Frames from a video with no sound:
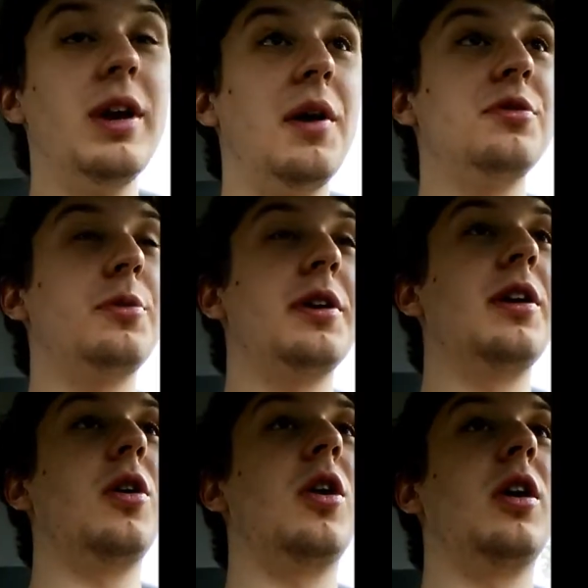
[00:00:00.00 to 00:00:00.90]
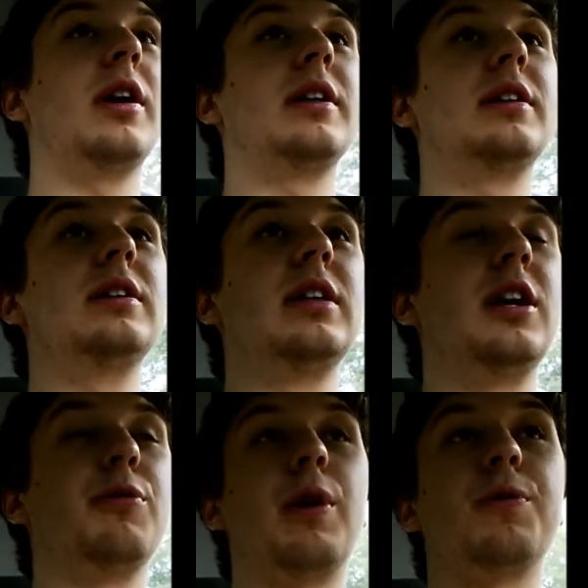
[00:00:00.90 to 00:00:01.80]
When I was working on
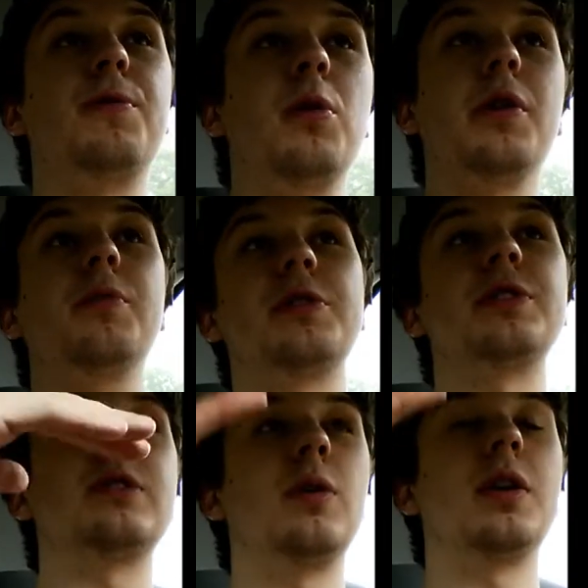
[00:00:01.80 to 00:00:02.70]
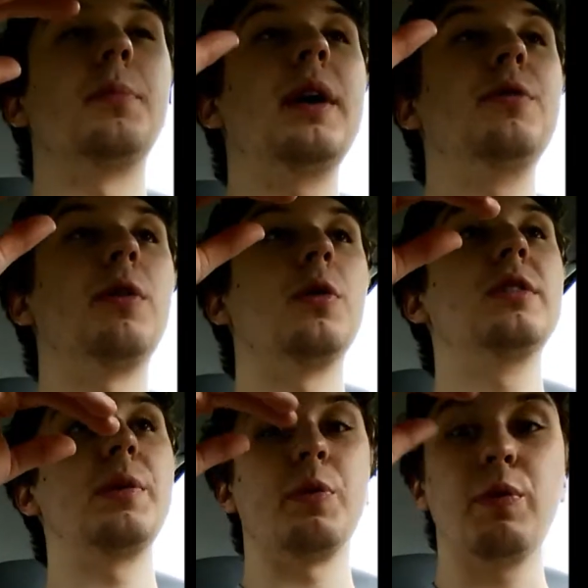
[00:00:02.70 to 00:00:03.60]
Route 4, which is on the main
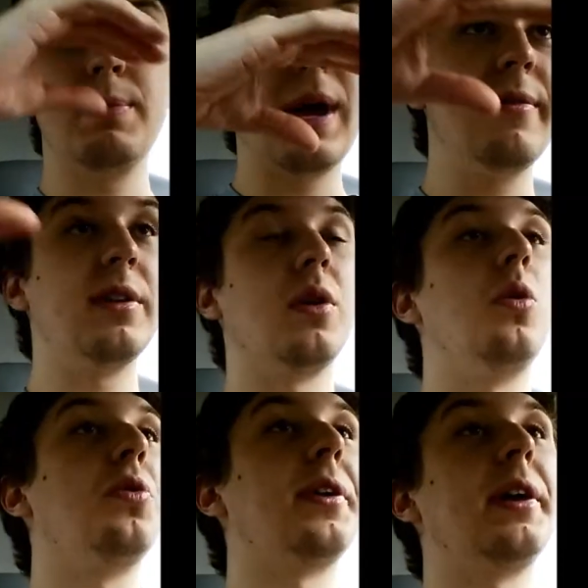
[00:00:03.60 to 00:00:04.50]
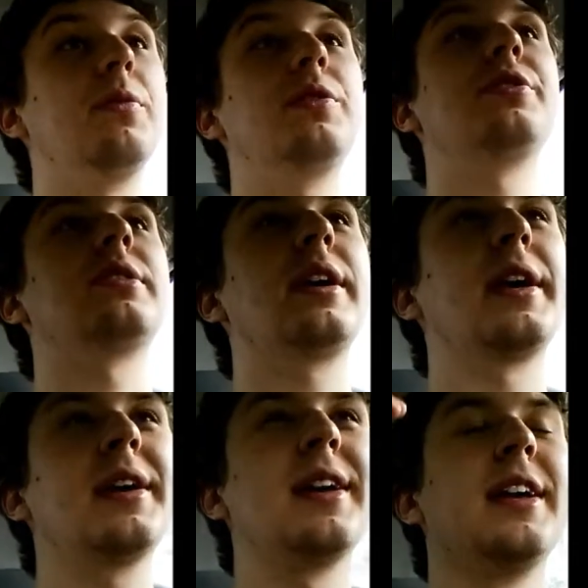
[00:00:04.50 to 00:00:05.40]
road, they were repaving the whole thing, which is
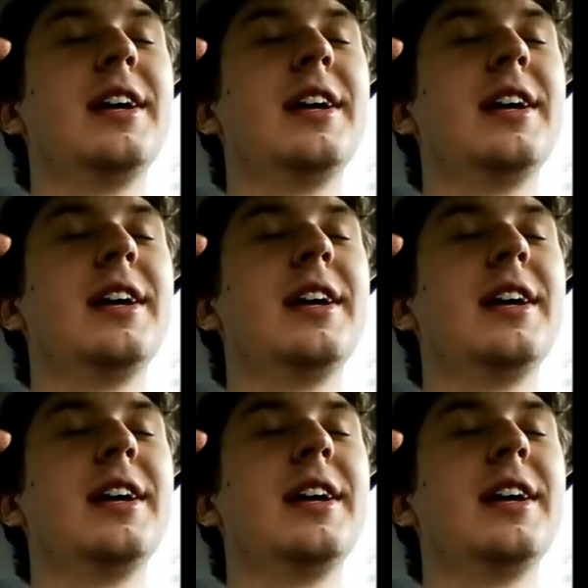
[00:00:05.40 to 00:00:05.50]
like